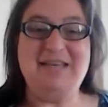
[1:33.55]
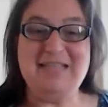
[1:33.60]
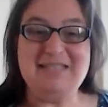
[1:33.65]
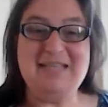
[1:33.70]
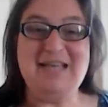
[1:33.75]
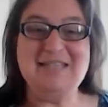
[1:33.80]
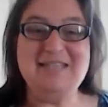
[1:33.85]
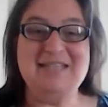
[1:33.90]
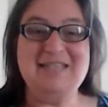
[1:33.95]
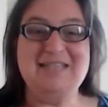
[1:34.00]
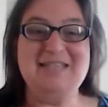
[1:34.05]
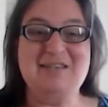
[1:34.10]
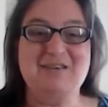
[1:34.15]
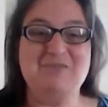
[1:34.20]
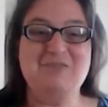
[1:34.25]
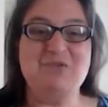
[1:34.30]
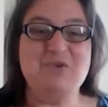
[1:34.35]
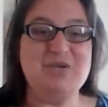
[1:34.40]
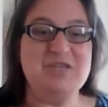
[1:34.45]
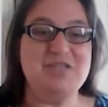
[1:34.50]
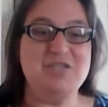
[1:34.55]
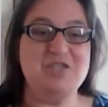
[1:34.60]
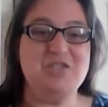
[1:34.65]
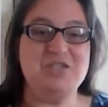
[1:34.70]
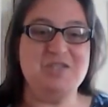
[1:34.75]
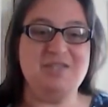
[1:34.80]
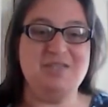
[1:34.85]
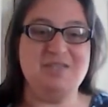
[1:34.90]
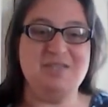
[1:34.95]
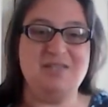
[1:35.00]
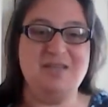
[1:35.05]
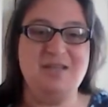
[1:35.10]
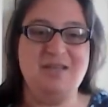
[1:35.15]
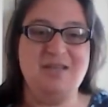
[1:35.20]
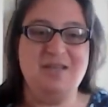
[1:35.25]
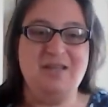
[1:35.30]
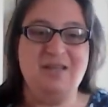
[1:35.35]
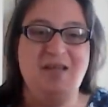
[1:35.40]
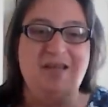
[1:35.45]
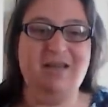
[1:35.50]
that suddenly their voice just
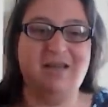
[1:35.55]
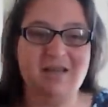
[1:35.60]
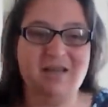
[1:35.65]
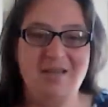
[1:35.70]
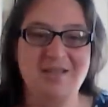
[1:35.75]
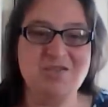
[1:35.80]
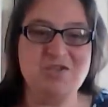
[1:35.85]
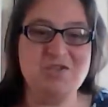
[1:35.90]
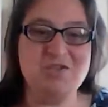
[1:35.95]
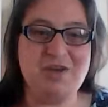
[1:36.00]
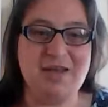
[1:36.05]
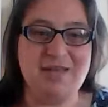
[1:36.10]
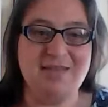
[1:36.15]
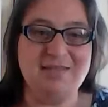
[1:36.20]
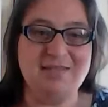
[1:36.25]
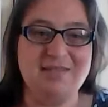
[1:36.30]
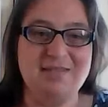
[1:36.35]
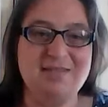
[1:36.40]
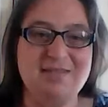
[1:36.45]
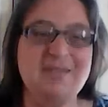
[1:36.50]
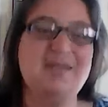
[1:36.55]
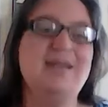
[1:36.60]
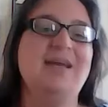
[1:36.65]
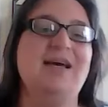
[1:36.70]
is drained.